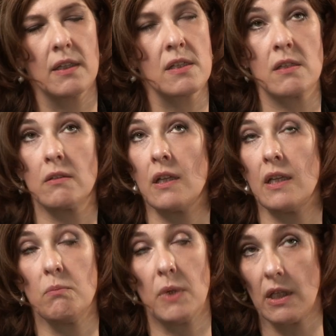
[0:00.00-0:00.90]

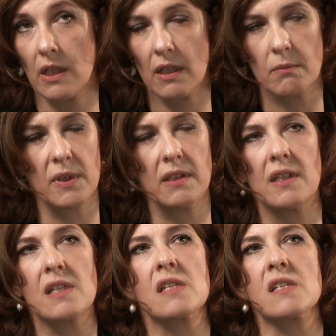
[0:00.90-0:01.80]
Certainly me. I mean,
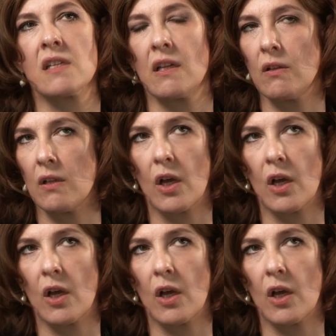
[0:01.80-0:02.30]
there's still